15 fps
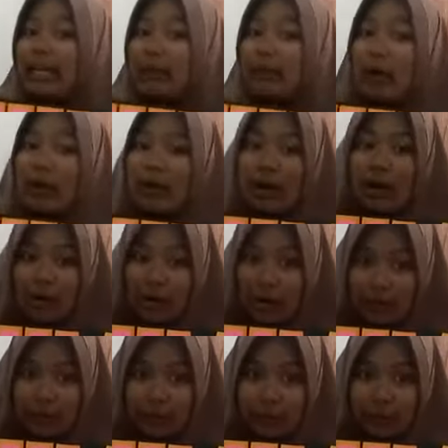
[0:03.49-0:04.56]
wabarakatuh.
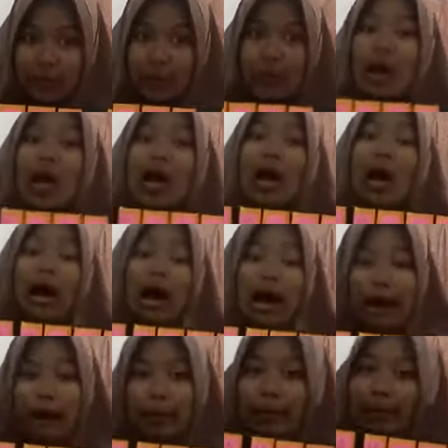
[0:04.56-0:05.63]
I will
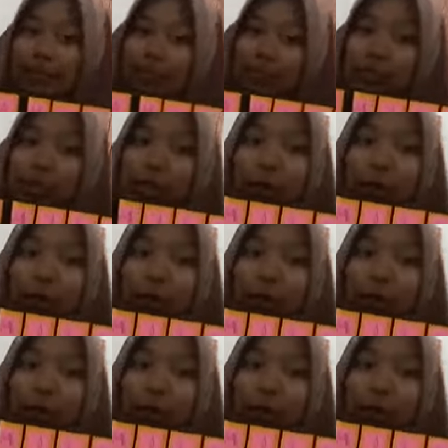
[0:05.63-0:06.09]
show you